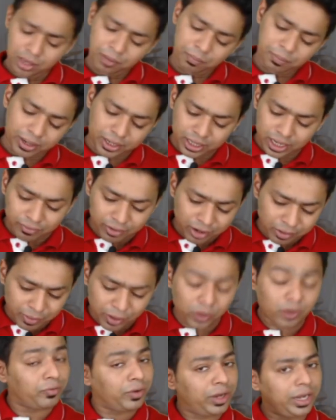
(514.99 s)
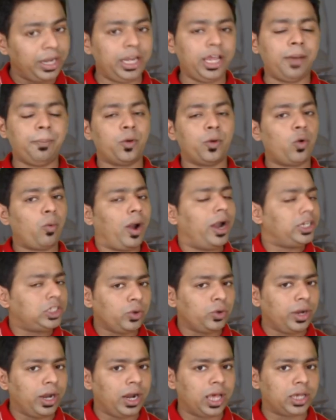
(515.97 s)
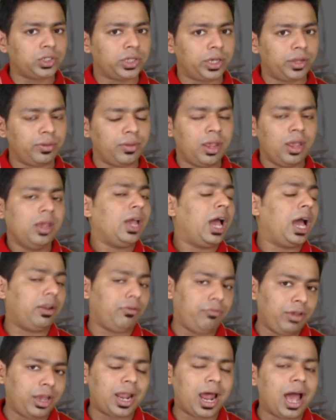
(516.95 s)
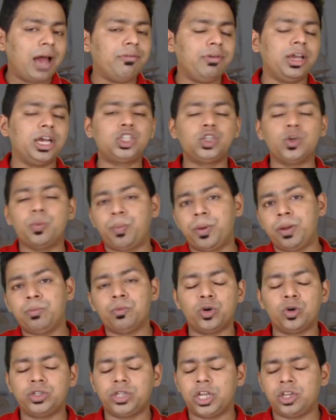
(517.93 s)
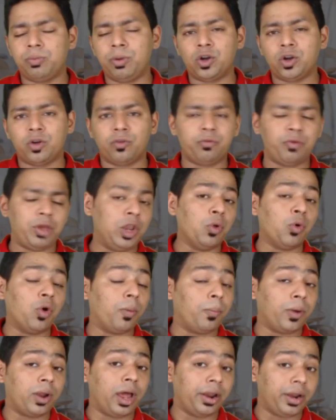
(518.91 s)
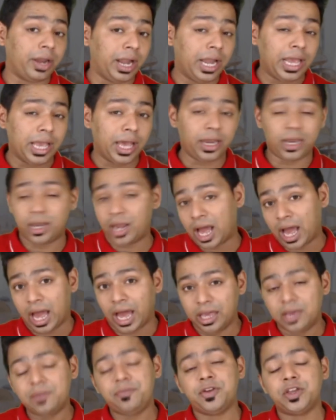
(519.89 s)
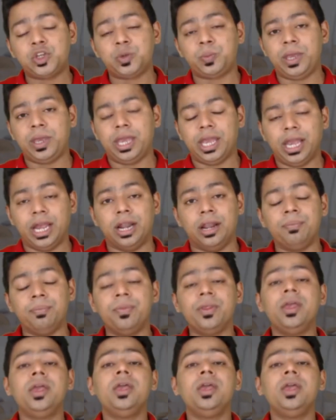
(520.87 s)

but government of India provides you deduction, and we are having a Supreme Court judgment of Venugopala Reddy in IFHP head,